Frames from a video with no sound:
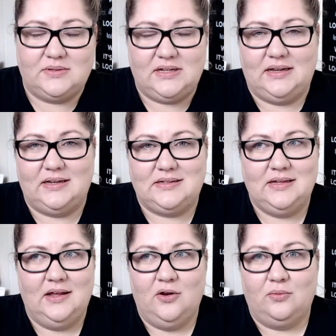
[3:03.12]
it's
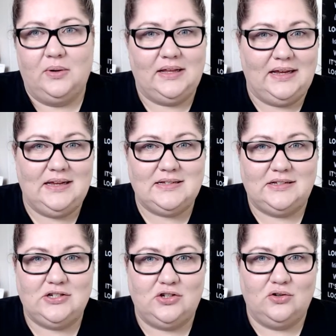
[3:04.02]
really easy
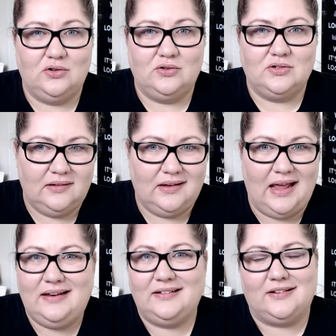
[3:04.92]
to use,
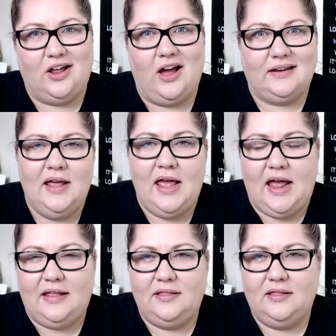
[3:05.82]
and it's light.
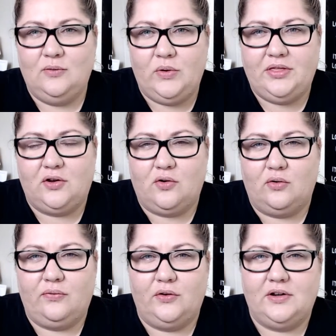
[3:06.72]
And with the core
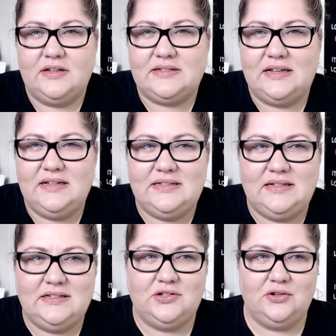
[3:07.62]
flute, it's easy
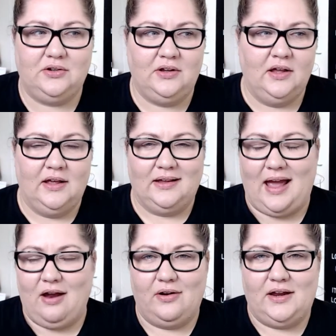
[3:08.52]
to
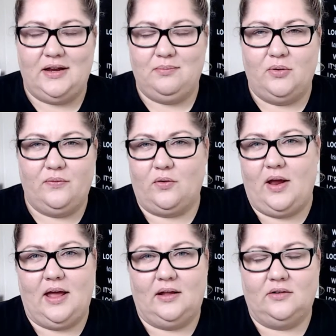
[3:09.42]
carry, move
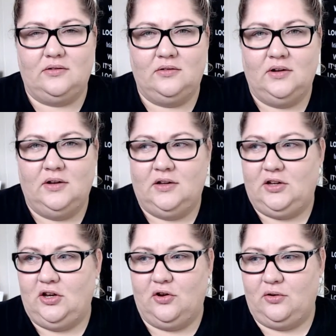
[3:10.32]
around,
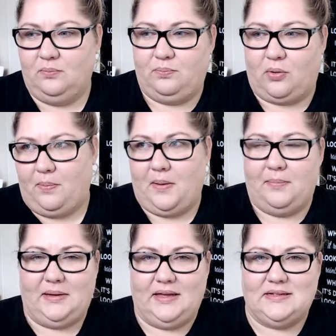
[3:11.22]
you know, prop up
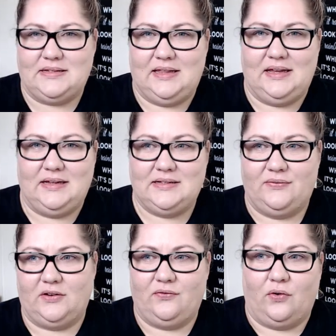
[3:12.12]
against things. If
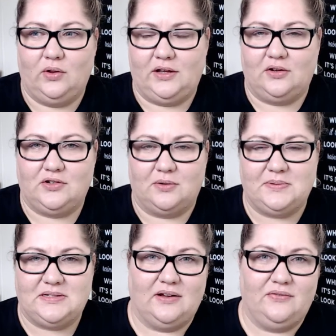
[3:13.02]
it's falling on top of
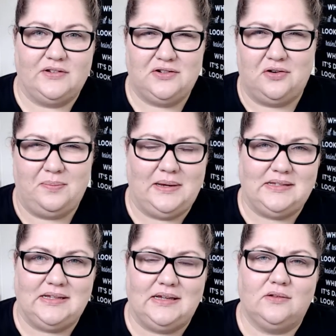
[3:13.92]
stuff, it's not a big
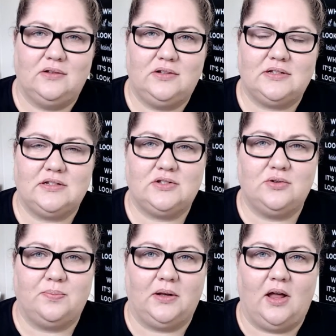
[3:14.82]
deal because it's
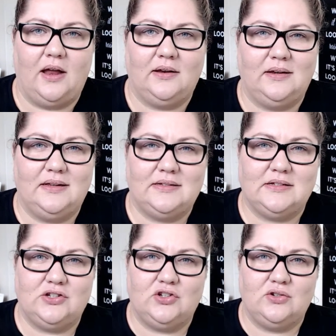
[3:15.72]
super light and easy
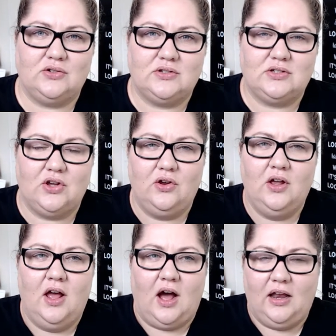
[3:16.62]
to use. So
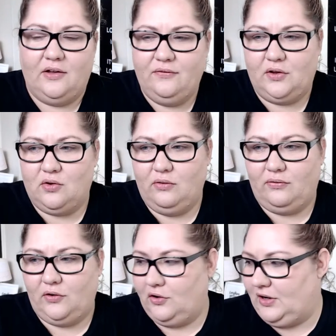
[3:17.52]
I love the core
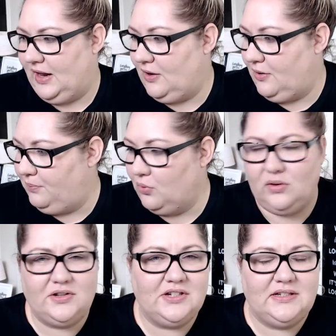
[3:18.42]
flute, and I
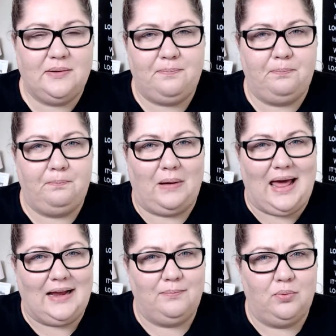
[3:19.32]
bought just a
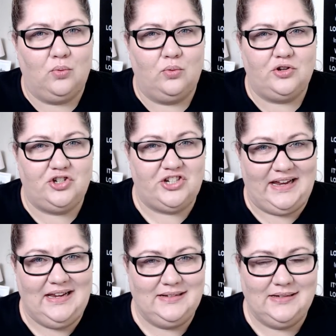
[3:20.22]
blackboard
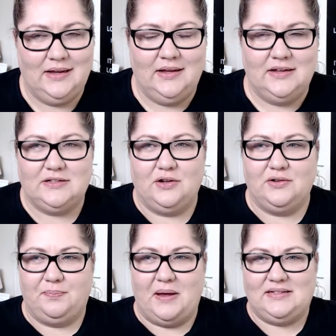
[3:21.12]
sheet. So
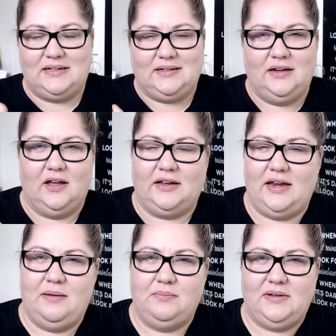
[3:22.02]
it's basically like an
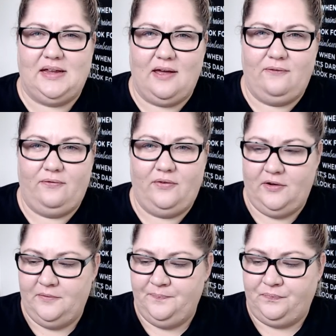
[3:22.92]
MDF,
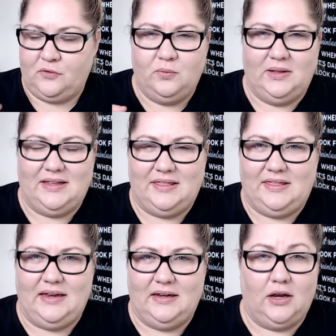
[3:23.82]
really
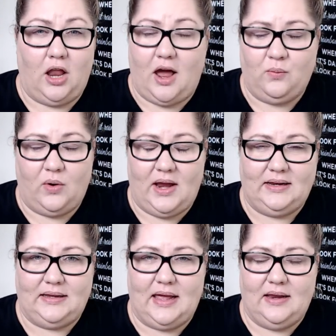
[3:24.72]
thin, lightweight
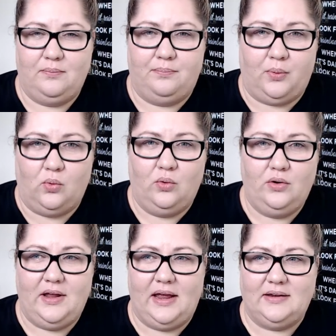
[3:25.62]
again
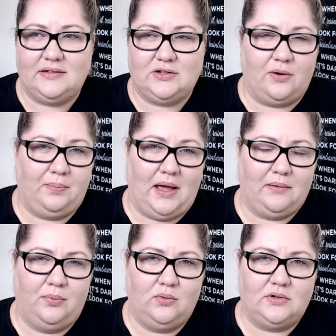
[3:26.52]
board, and it's got a
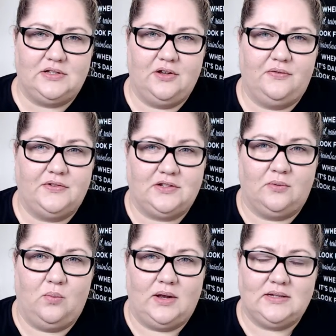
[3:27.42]
blackboard surface
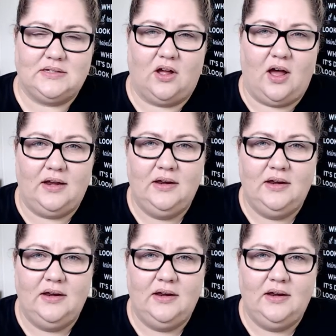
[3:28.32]
on one side.